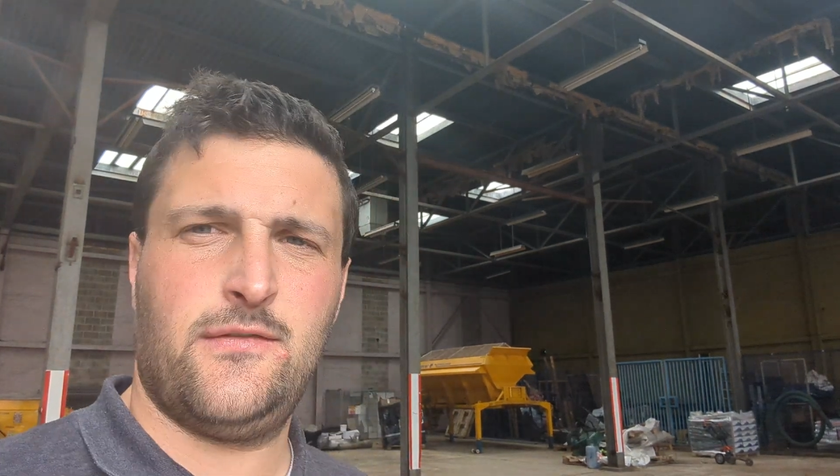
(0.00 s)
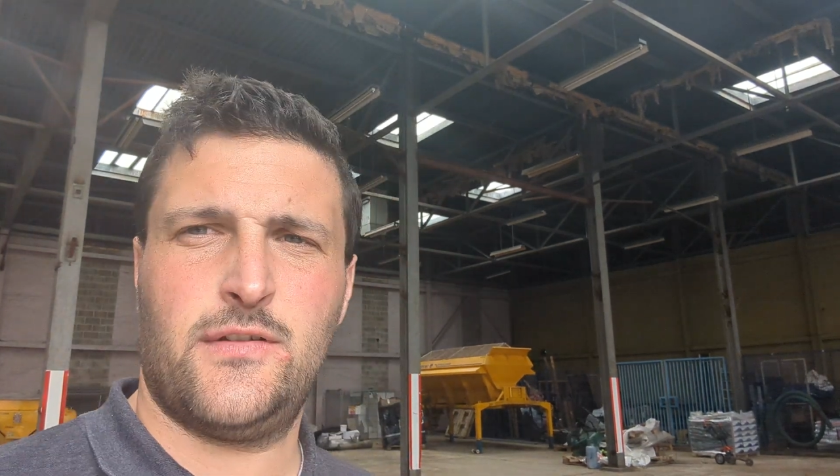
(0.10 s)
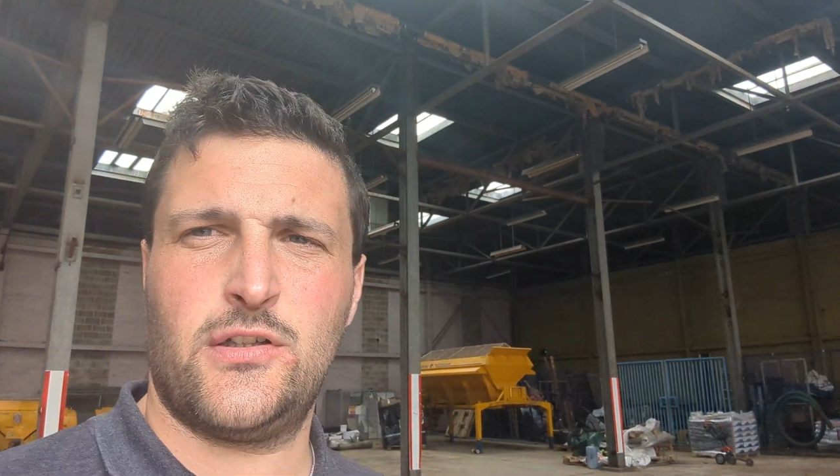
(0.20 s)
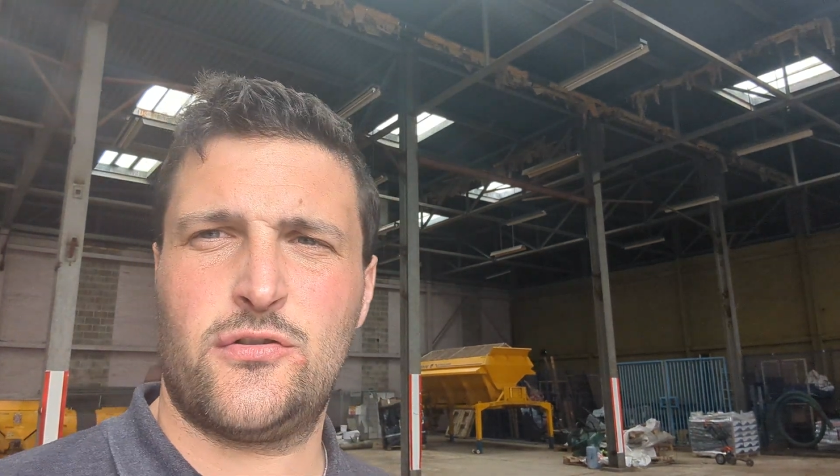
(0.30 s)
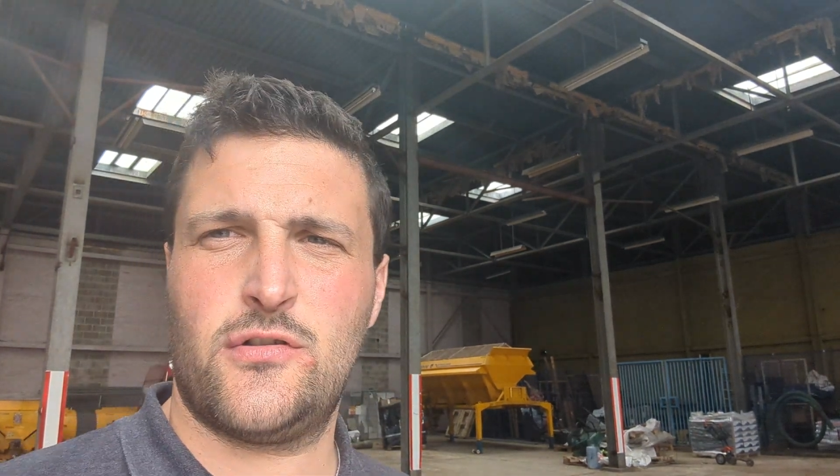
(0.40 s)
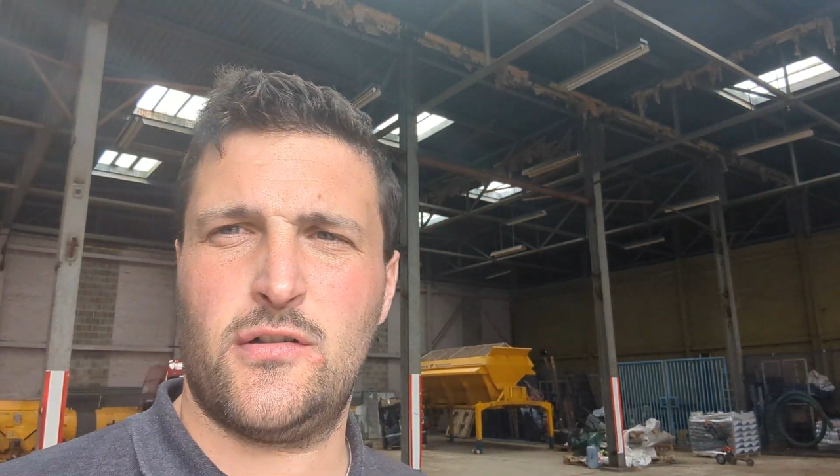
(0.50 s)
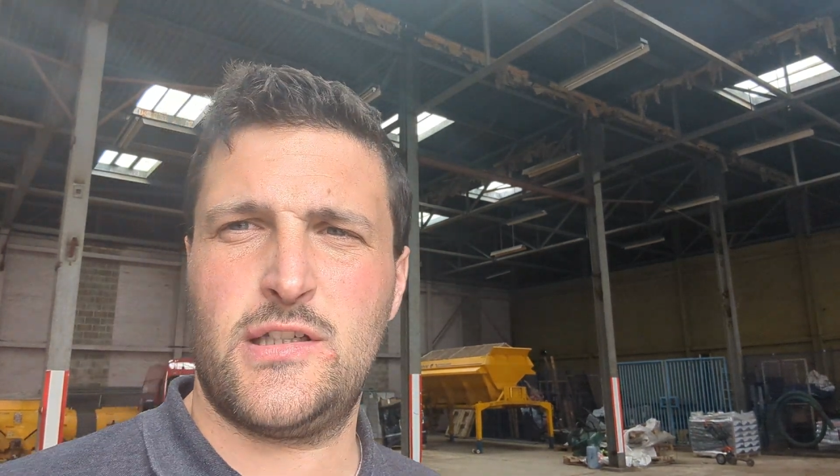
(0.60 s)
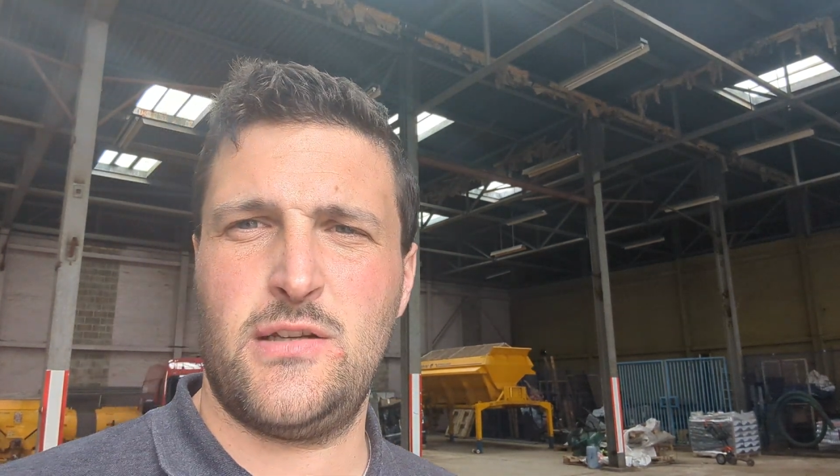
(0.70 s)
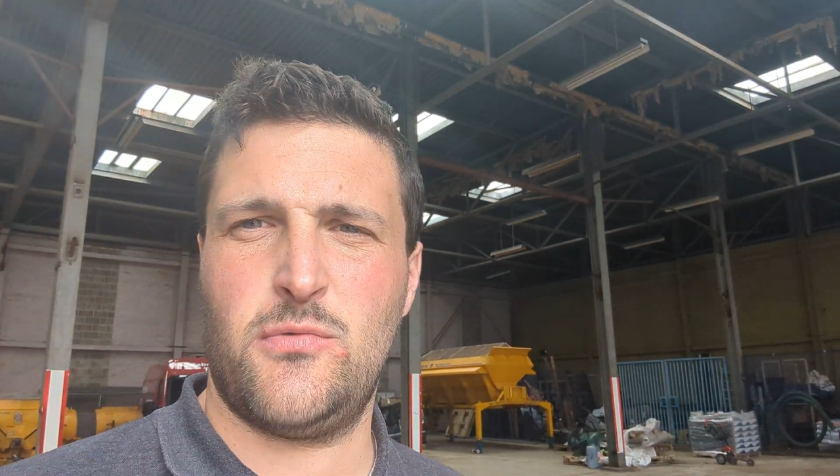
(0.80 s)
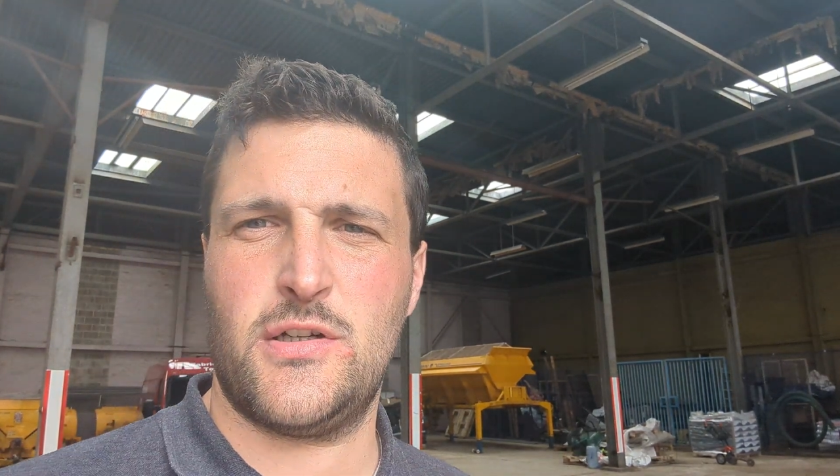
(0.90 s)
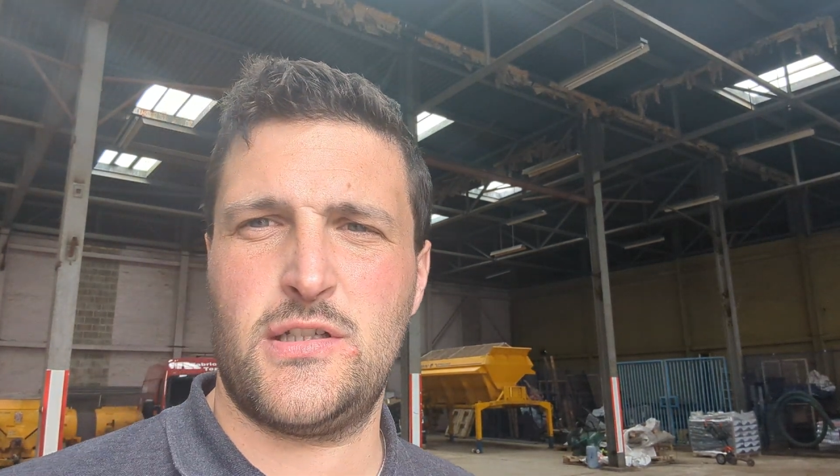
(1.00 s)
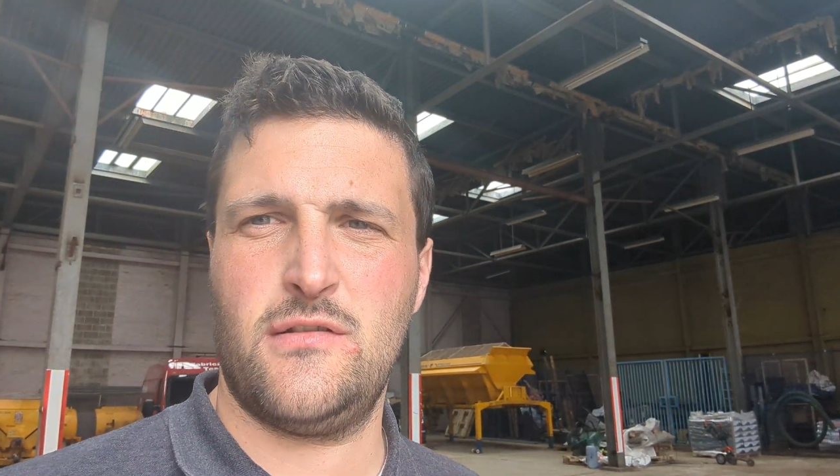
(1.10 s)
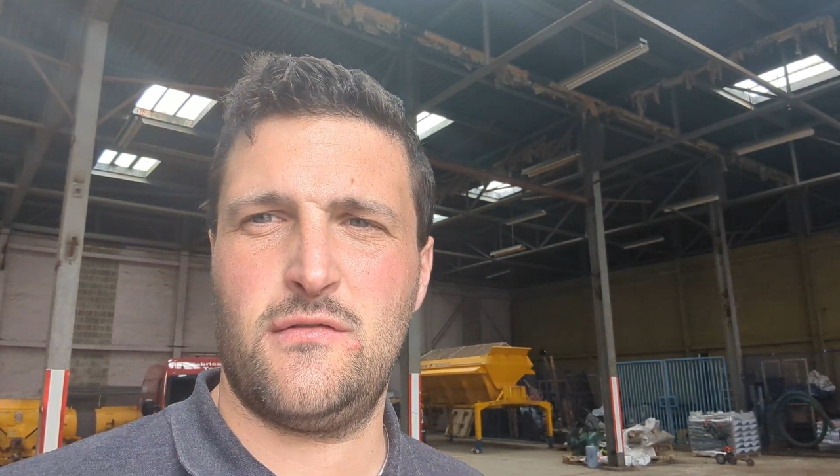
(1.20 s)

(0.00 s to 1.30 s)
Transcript: fingers crossed. Keep watching.